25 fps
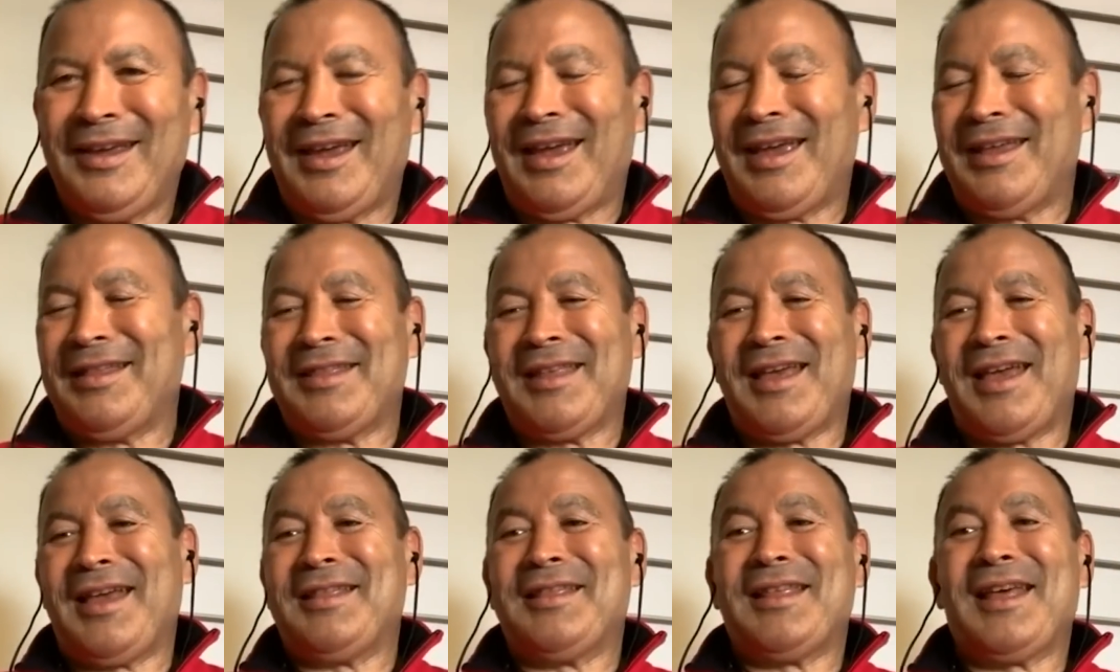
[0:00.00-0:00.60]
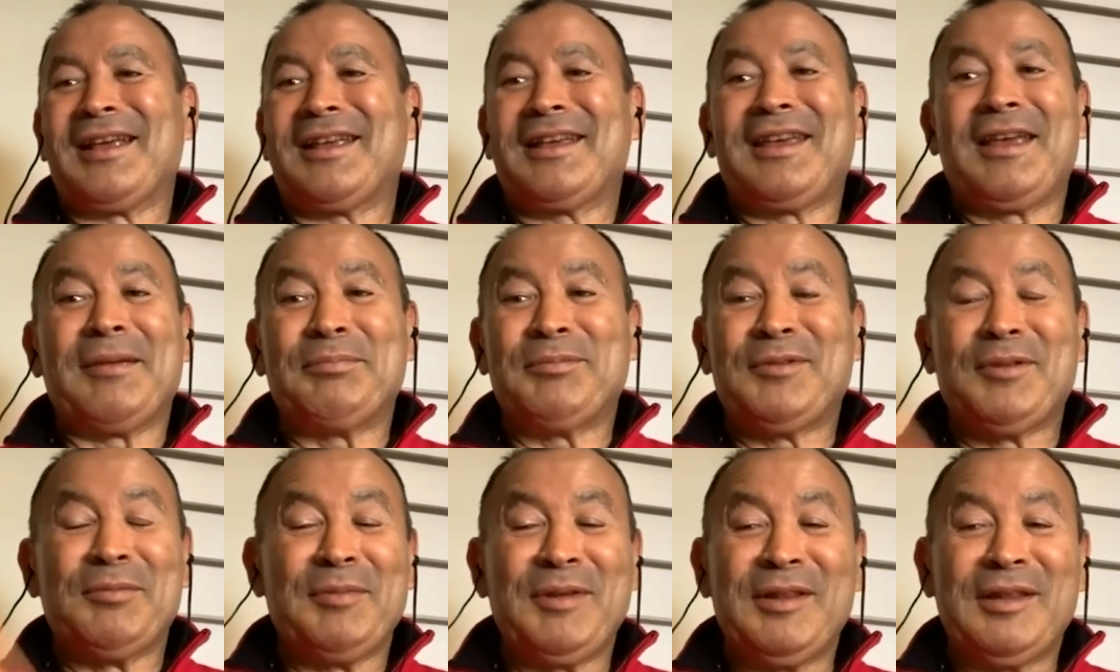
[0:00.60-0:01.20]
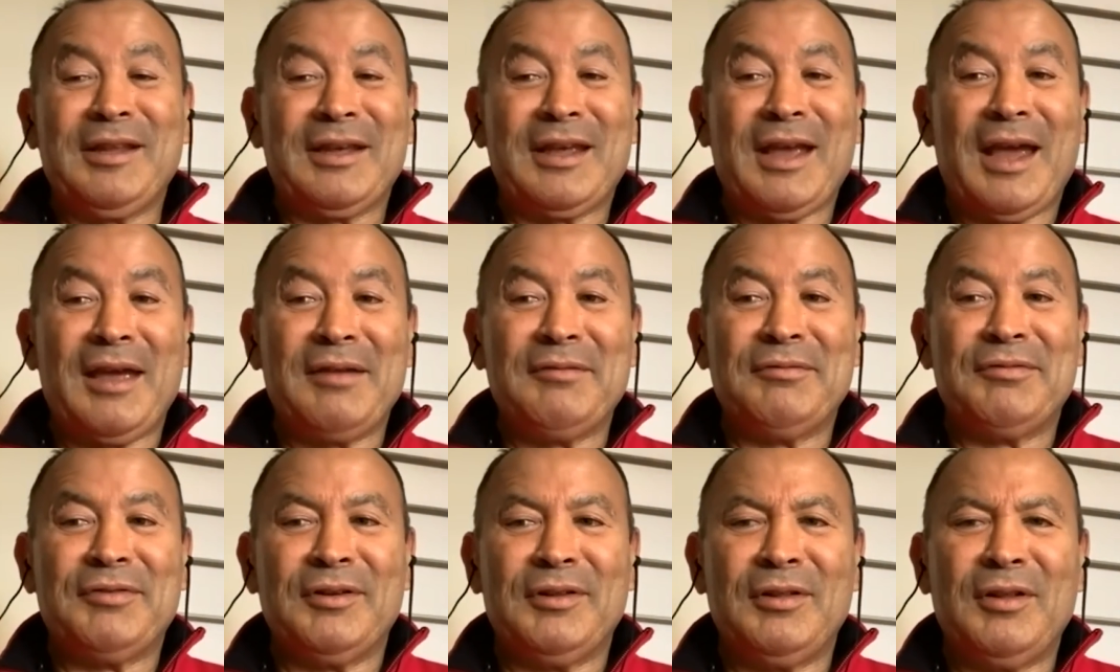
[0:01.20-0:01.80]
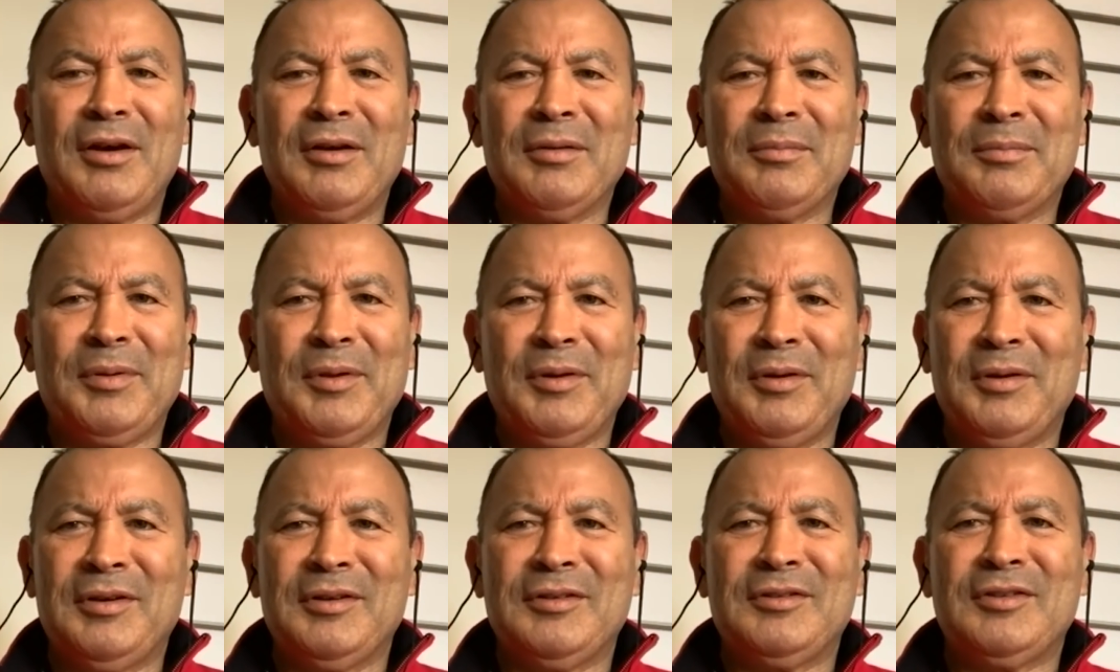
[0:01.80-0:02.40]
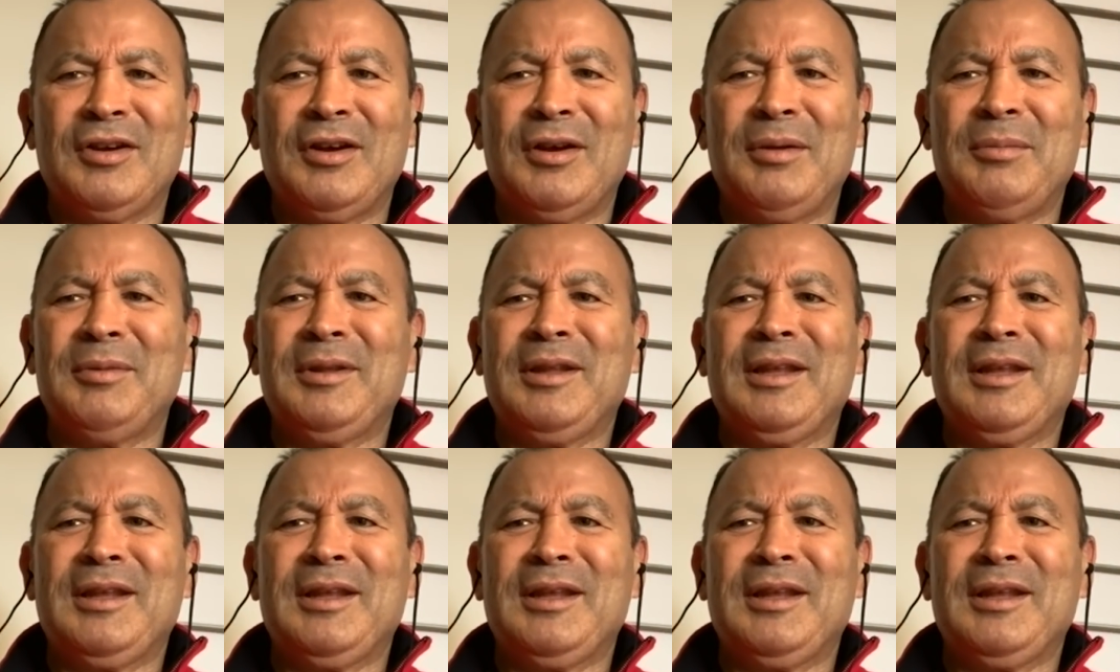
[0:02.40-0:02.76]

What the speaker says: and they kept them in the game for a long period of time.